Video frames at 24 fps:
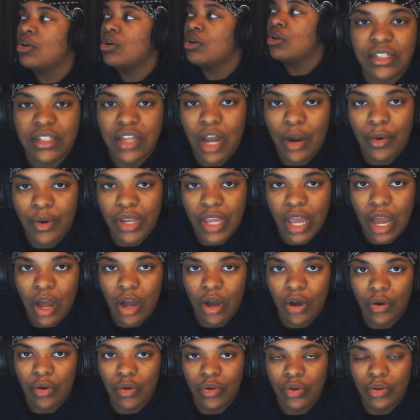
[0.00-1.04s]
Sorry
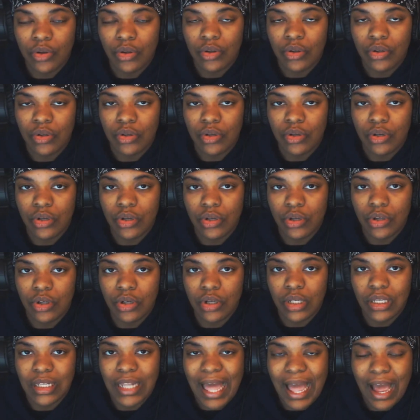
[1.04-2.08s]
y'all,
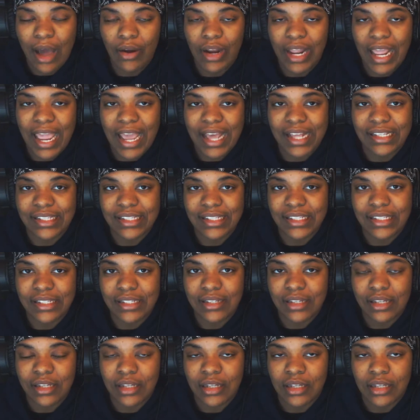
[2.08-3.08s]
loud ass,